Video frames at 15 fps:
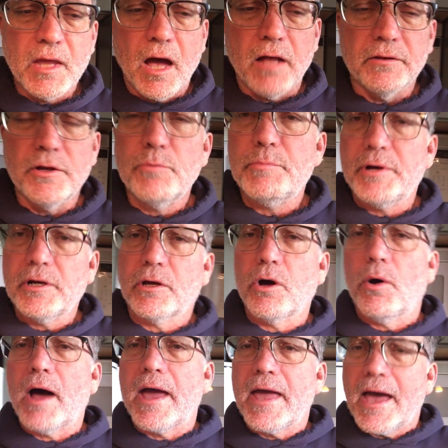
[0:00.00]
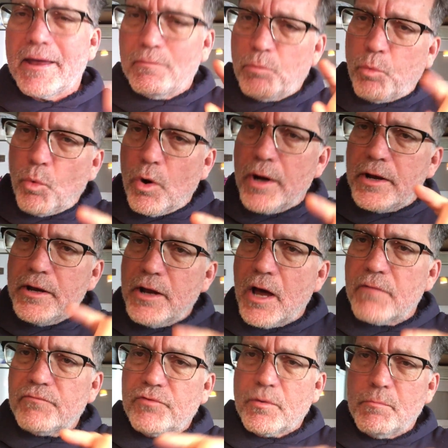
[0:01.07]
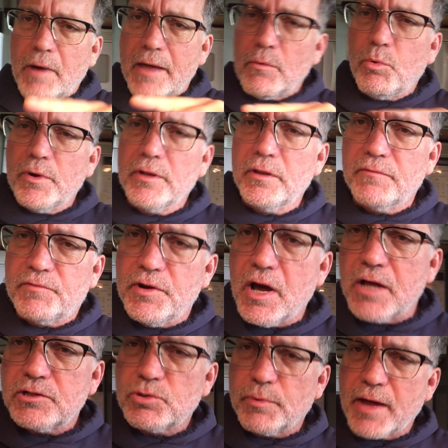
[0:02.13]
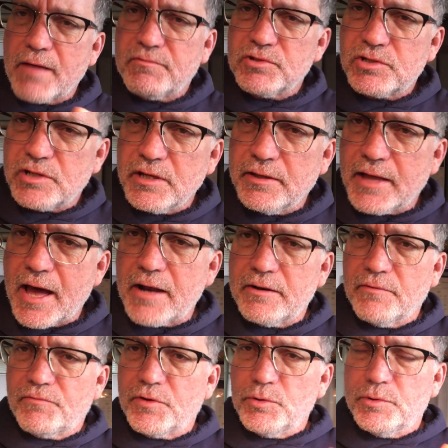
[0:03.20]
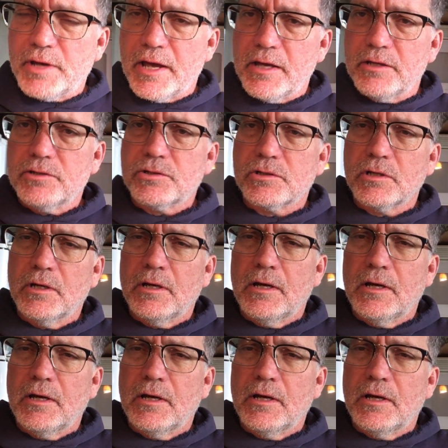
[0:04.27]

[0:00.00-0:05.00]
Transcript: A little bit ago, I had 1 nut from my wheel of nuts. We haven't seen that in a few days.